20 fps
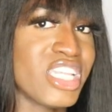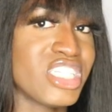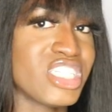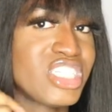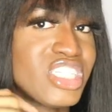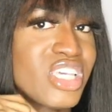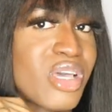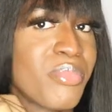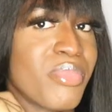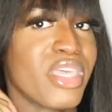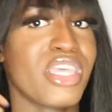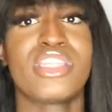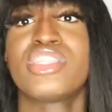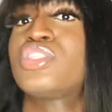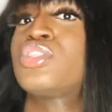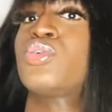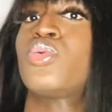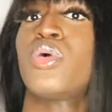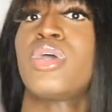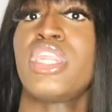and jump
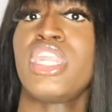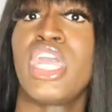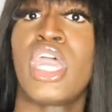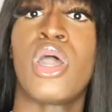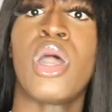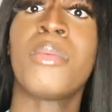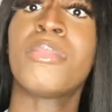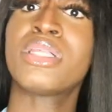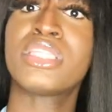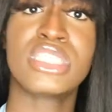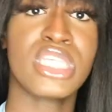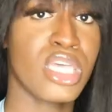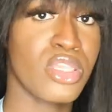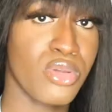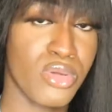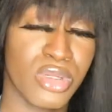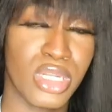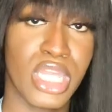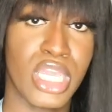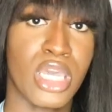into it now. I'm going to tell
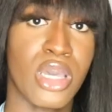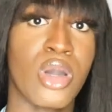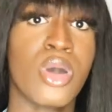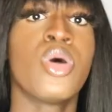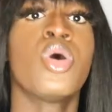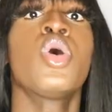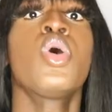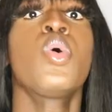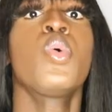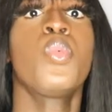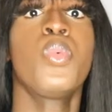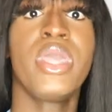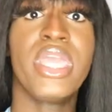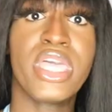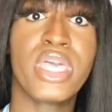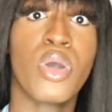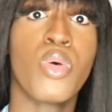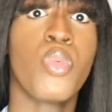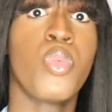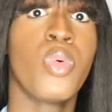you now.
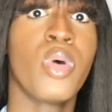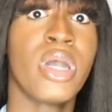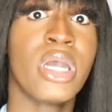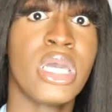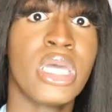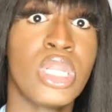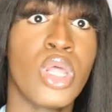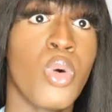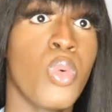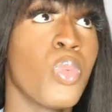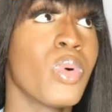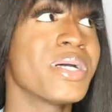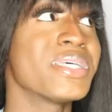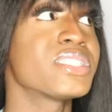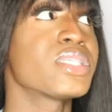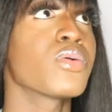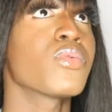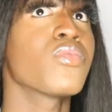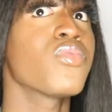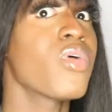Week one
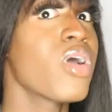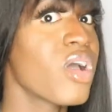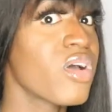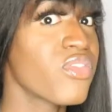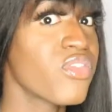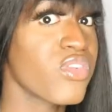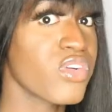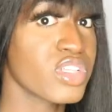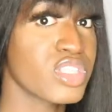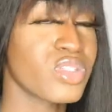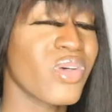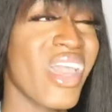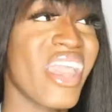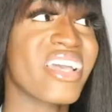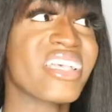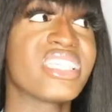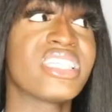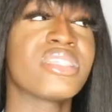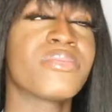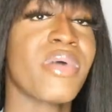was rough. So
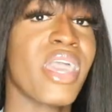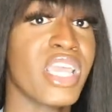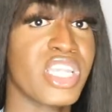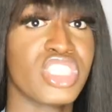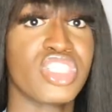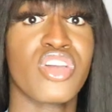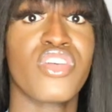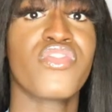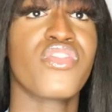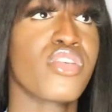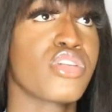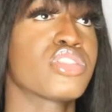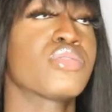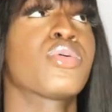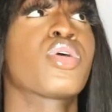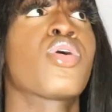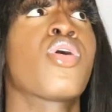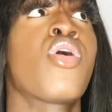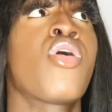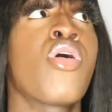expect your first
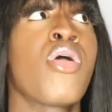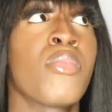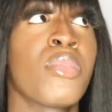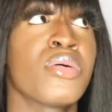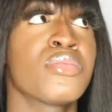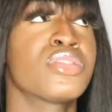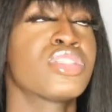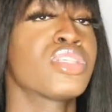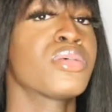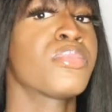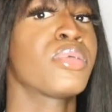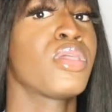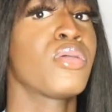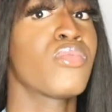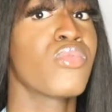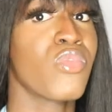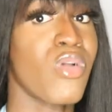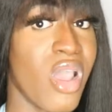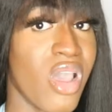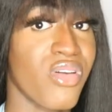week on hormones to be
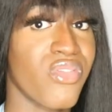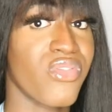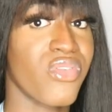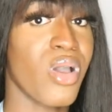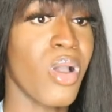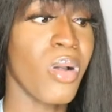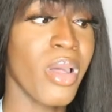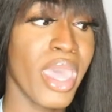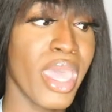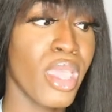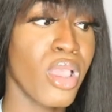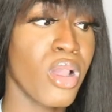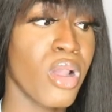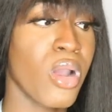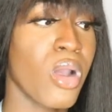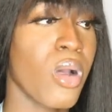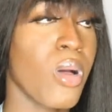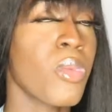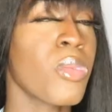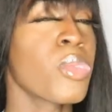rough. Okay,
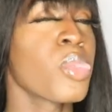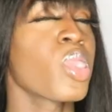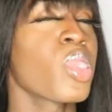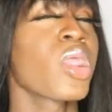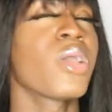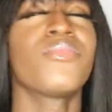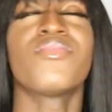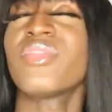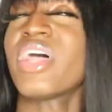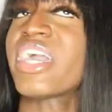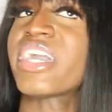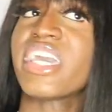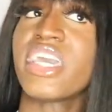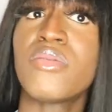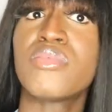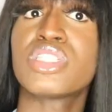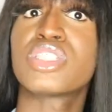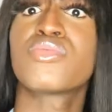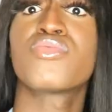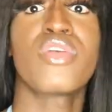girl? Like,
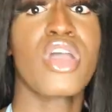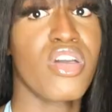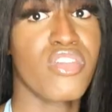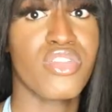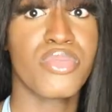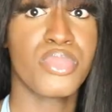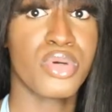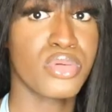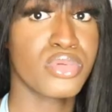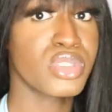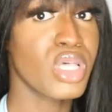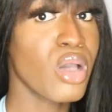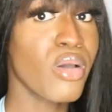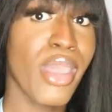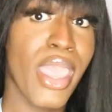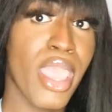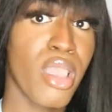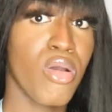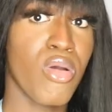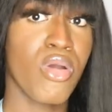it was rough, boobs.
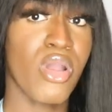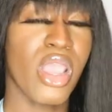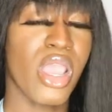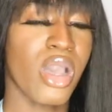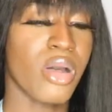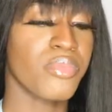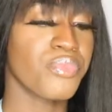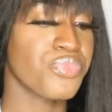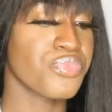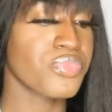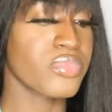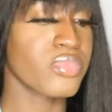Okay, girl.